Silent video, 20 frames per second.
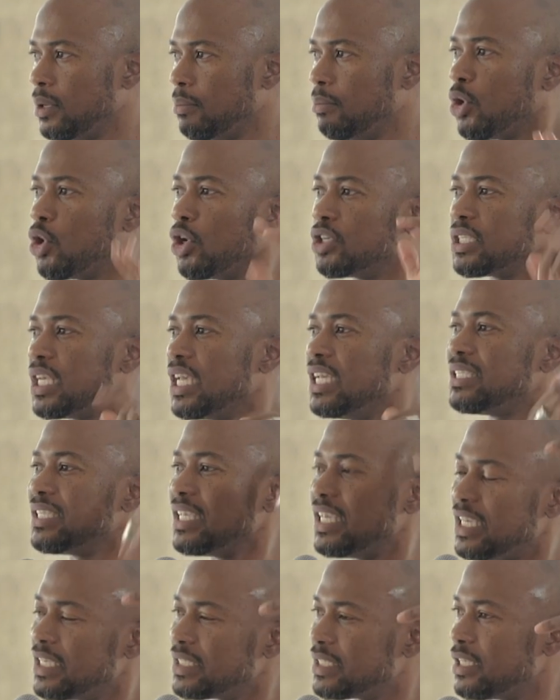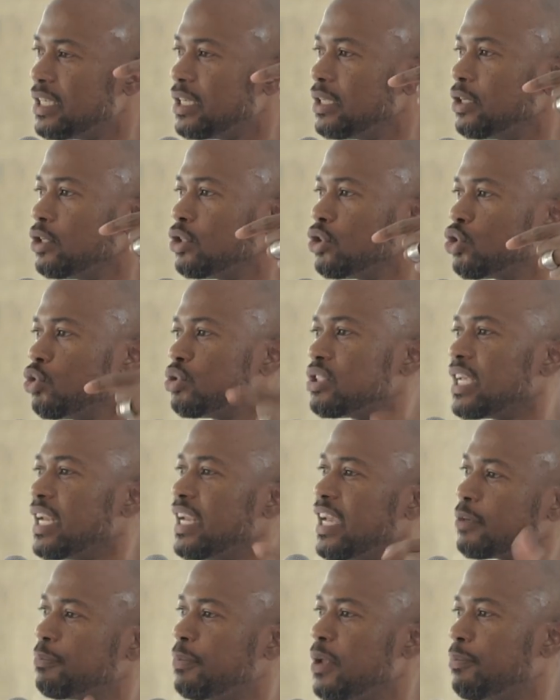Because it's easy to
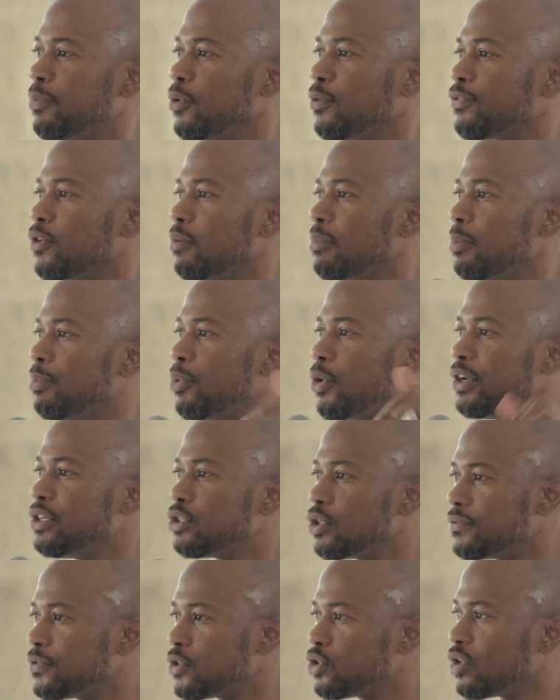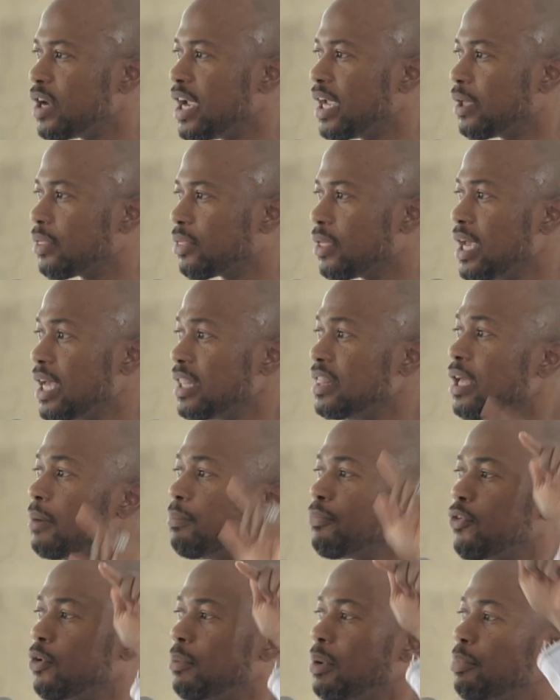select people from a point of strength
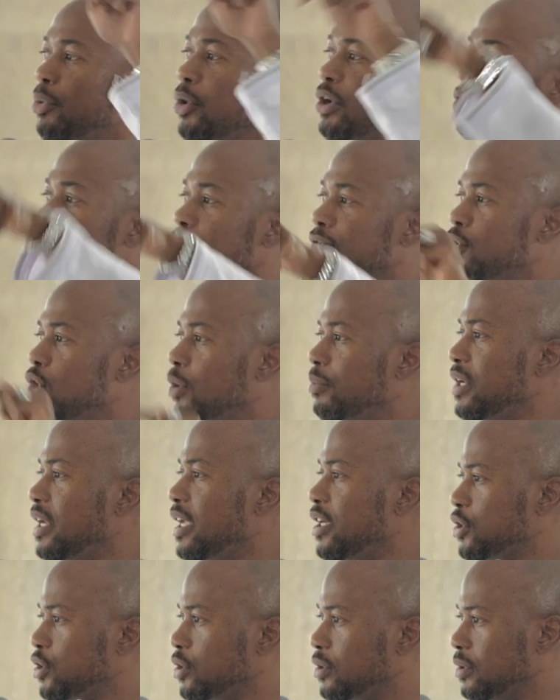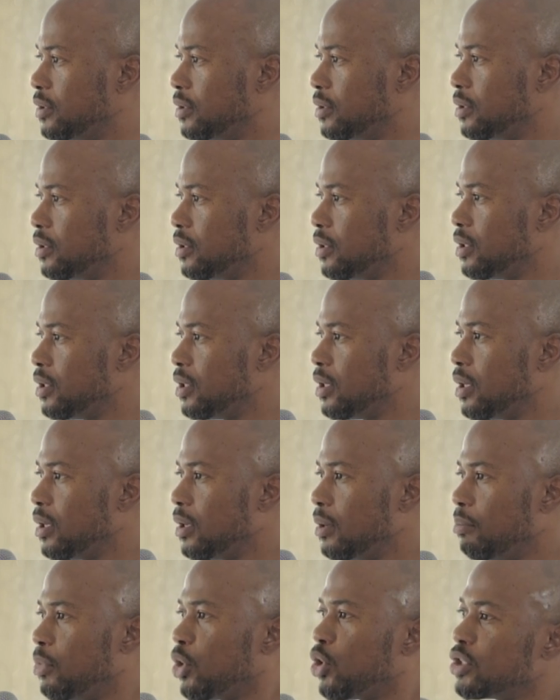than from a point of nomination.
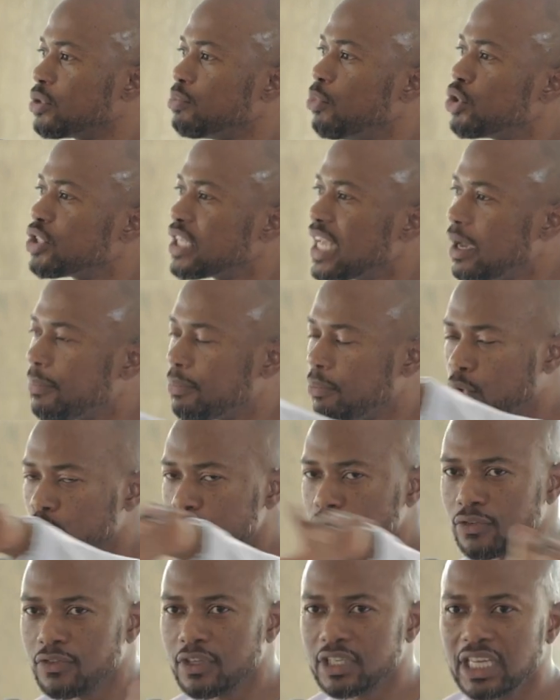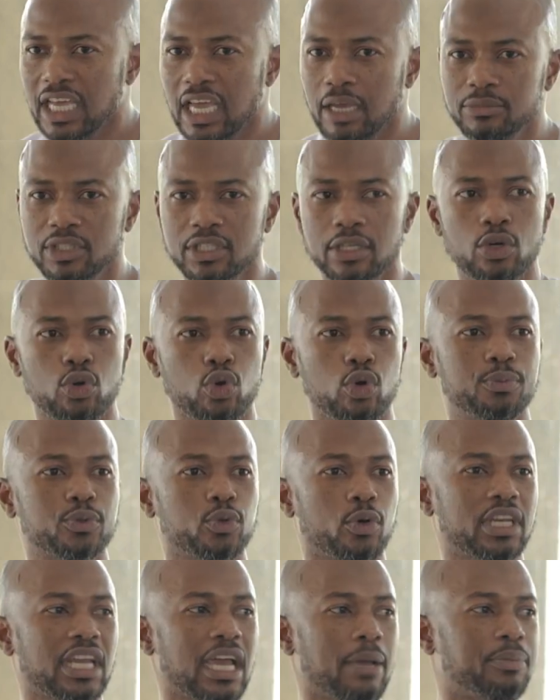Because most, hap- most of the times in groups,
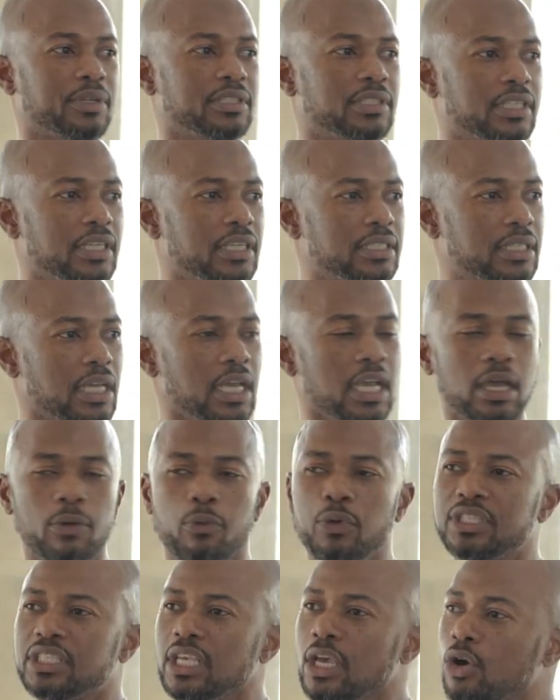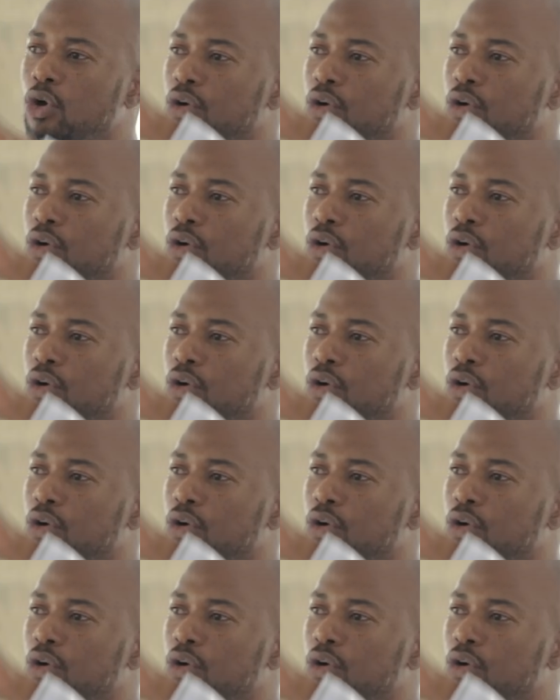what happens is we say,